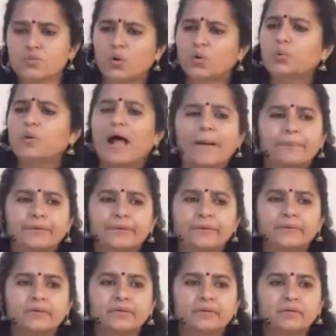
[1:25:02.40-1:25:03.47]
what would
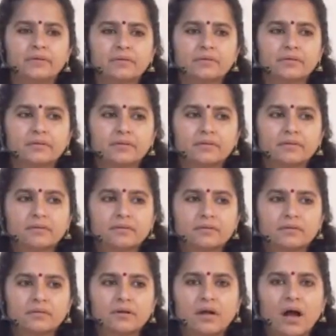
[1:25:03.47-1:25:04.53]
happen?
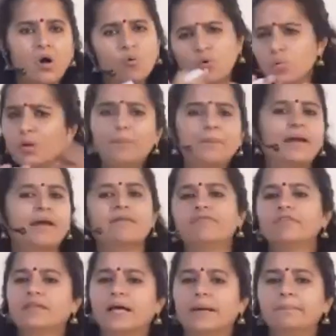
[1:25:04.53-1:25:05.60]
How would one behave
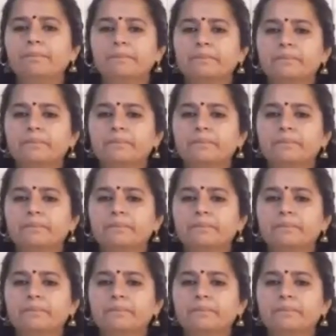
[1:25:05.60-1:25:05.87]
with them?